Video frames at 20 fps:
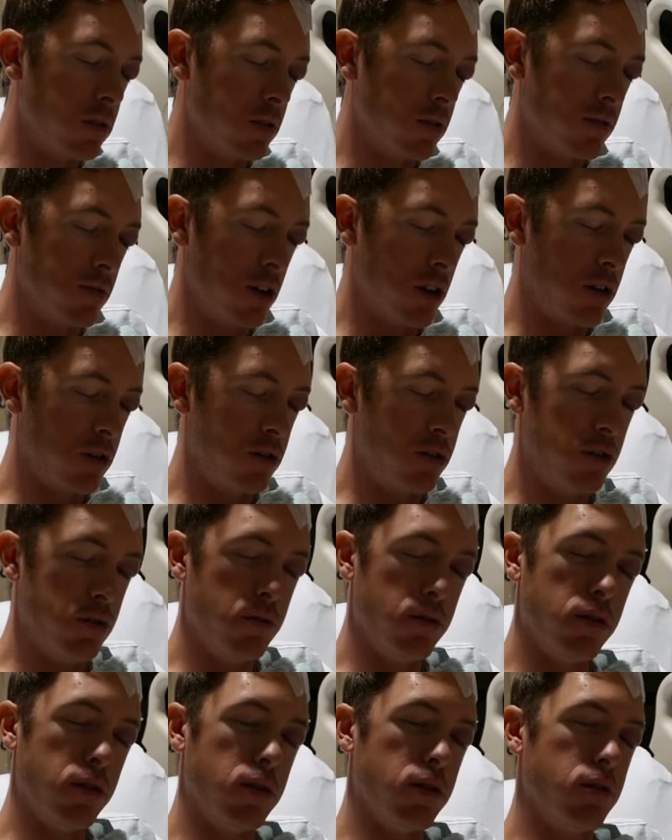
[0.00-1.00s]
If I could
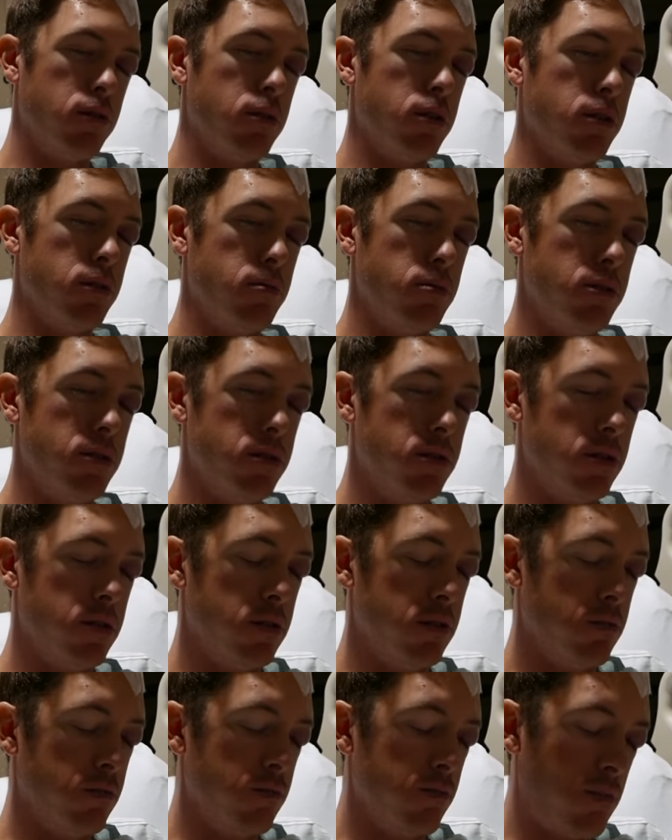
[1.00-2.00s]
chew it all the way, it'd be a
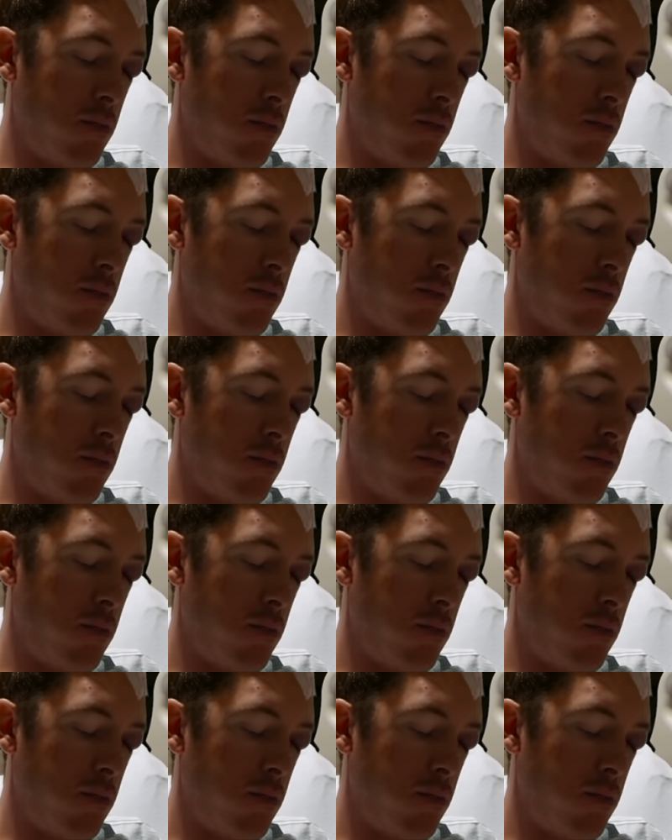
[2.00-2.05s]
10.